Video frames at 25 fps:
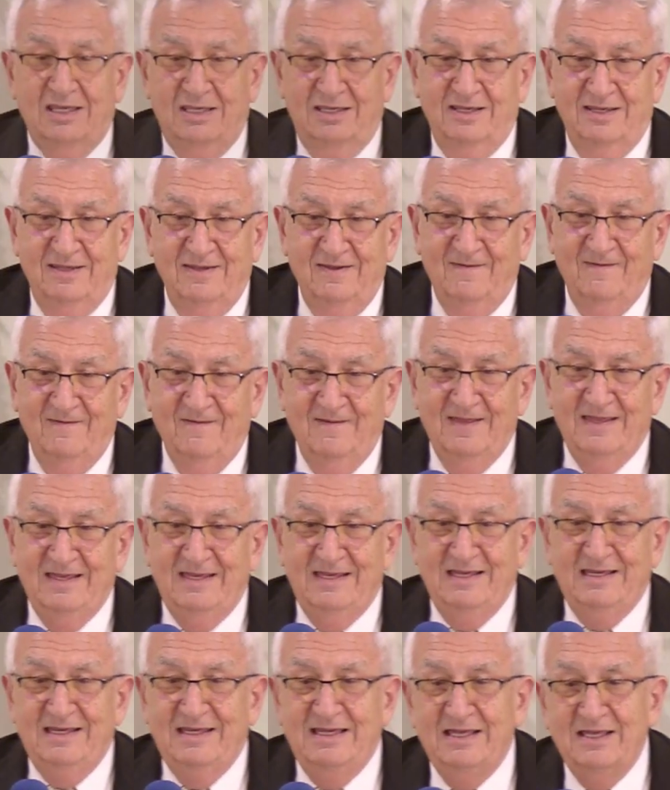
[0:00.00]
limited,
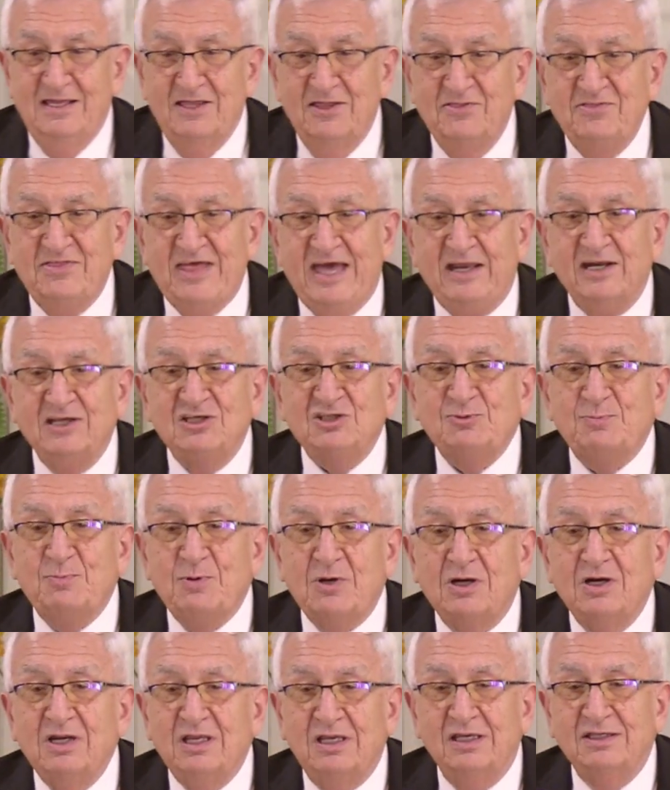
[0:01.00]
even though we
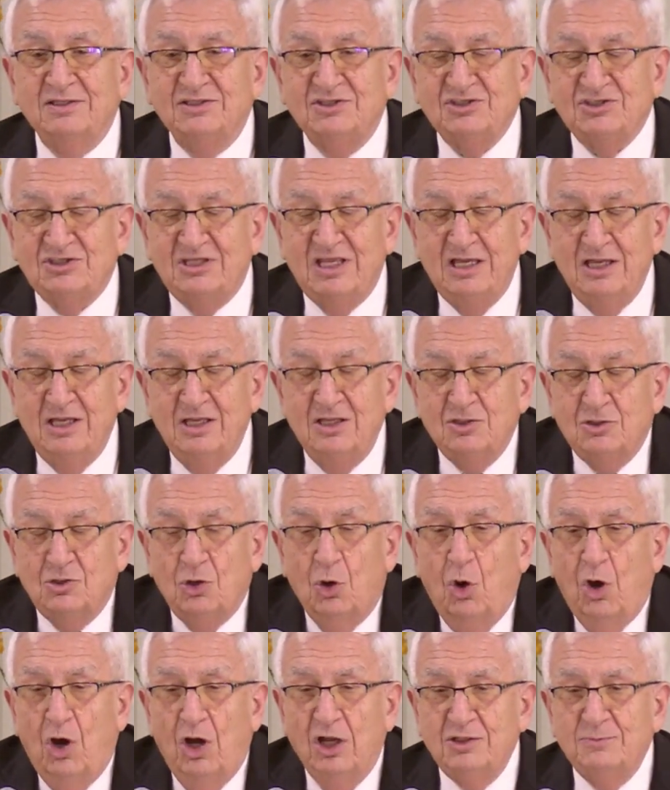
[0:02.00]
had never met
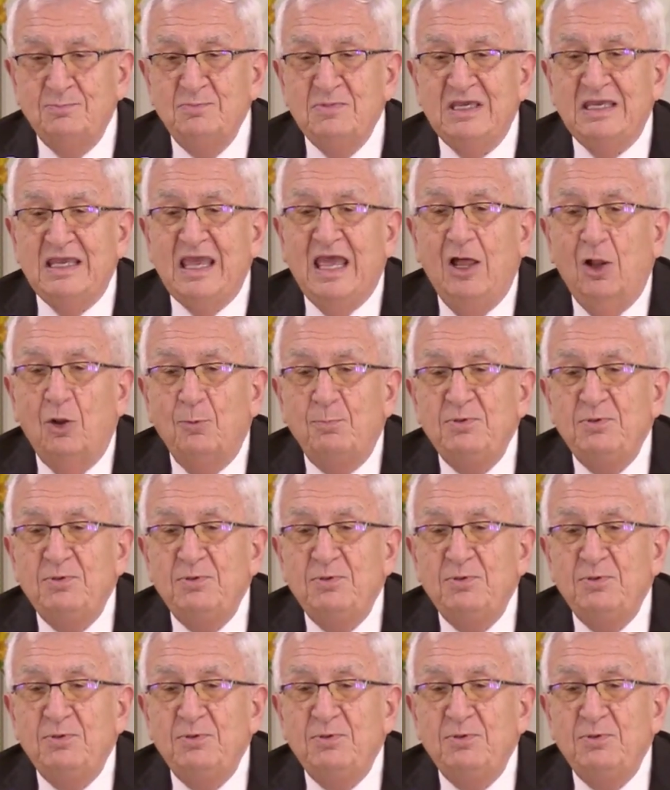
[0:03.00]
before.